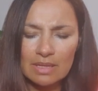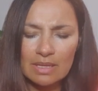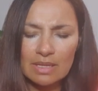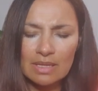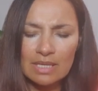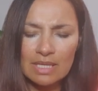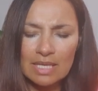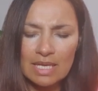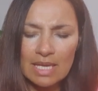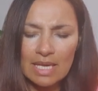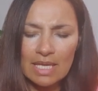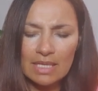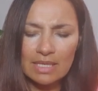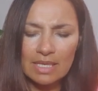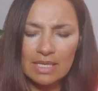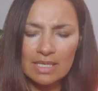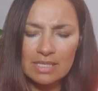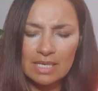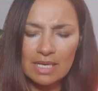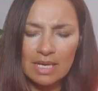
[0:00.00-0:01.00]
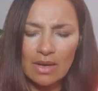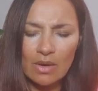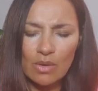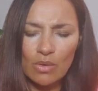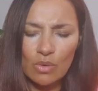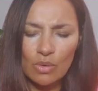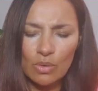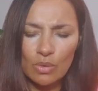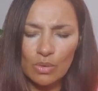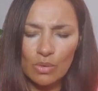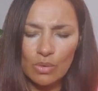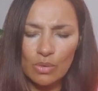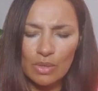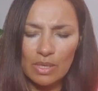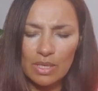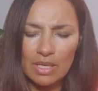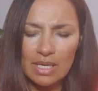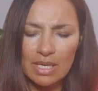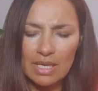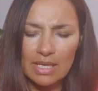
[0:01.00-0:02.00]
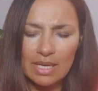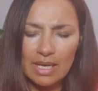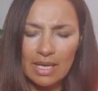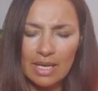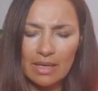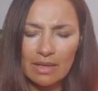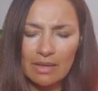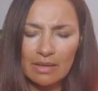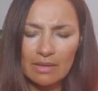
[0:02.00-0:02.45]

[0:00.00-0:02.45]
Tiata sana oloko iena.